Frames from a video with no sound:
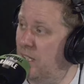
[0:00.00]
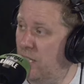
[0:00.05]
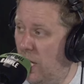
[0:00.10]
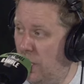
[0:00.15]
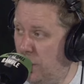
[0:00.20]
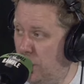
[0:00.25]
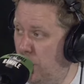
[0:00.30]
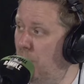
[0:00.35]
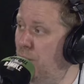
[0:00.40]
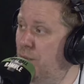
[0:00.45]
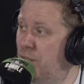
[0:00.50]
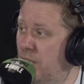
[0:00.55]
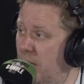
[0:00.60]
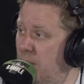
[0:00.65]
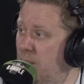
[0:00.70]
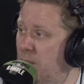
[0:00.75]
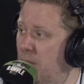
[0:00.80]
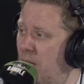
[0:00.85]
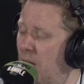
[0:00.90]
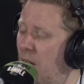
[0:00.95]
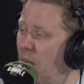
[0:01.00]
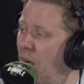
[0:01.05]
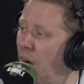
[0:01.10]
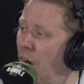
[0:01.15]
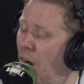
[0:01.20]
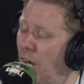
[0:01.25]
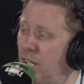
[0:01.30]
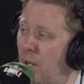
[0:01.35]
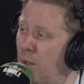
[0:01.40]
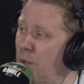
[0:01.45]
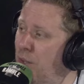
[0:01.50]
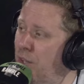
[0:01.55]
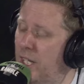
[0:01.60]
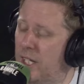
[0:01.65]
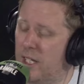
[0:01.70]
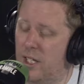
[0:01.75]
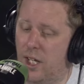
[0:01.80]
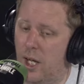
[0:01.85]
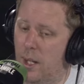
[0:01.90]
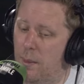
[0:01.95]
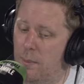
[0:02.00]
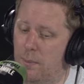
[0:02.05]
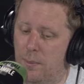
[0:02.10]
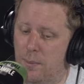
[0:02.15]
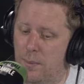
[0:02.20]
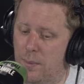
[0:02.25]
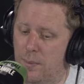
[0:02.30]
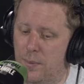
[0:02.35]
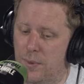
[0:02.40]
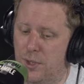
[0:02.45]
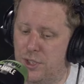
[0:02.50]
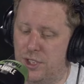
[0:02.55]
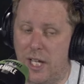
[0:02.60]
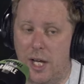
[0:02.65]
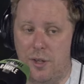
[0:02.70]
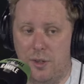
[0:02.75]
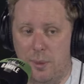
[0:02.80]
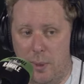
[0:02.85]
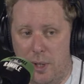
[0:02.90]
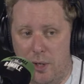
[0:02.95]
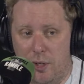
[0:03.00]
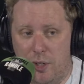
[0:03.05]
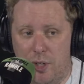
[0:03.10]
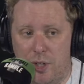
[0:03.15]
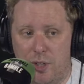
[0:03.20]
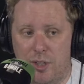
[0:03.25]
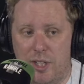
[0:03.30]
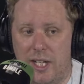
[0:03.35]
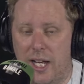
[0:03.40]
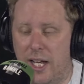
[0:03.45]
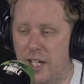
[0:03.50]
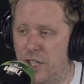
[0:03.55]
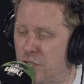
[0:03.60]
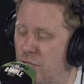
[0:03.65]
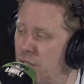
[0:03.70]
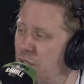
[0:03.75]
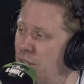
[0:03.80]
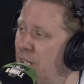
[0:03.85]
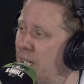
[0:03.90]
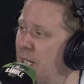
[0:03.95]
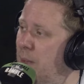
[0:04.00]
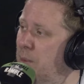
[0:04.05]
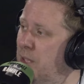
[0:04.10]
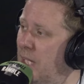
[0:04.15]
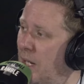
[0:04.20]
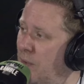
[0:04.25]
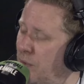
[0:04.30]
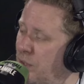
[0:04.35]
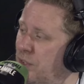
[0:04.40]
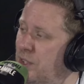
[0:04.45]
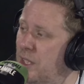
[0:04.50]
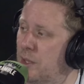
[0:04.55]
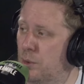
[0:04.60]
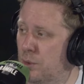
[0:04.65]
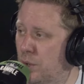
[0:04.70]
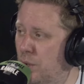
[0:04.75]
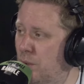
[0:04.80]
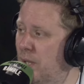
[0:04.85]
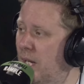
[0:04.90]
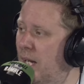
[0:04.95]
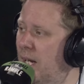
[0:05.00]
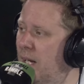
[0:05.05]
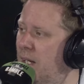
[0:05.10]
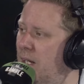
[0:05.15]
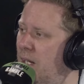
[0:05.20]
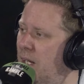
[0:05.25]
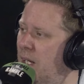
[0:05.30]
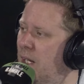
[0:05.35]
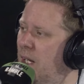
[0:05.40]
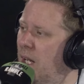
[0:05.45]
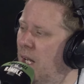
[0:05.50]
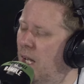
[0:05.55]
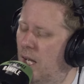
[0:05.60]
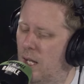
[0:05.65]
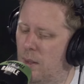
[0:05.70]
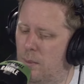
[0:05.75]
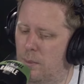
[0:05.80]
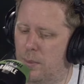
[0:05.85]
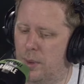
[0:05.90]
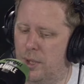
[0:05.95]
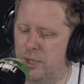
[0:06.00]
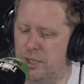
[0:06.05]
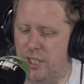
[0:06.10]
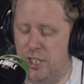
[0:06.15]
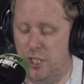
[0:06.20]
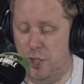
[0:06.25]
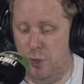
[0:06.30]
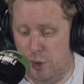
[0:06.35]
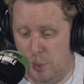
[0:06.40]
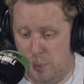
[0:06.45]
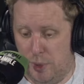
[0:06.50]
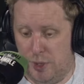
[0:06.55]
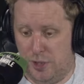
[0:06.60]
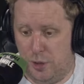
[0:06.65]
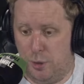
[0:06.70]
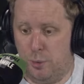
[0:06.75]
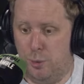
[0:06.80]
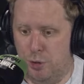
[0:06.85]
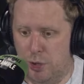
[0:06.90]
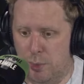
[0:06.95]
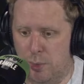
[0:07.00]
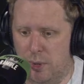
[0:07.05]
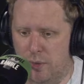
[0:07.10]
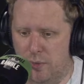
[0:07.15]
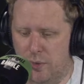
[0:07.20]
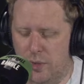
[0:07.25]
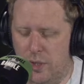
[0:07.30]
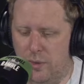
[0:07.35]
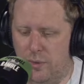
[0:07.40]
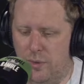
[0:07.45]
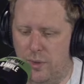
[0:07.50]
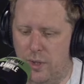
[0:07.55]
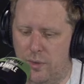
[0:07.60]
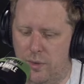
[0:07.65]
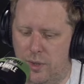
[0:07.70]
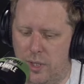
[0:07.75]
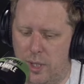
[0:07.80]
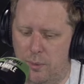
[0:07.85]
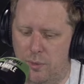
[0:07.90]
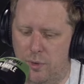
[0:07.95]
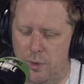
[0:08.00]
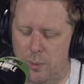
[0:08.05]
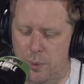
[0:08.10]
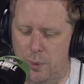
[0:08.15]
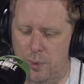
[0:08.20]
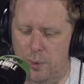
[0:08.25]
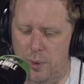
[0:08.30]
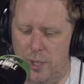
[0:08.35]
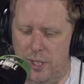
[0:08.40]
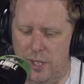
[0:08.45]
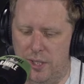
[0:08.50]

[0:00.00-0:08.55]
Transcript: a youth team. Yeah. I don't think um, the South American, the Asian teams, the African teams will do that. No. Um, because I think Europe is the crucible of, of, of club football. And I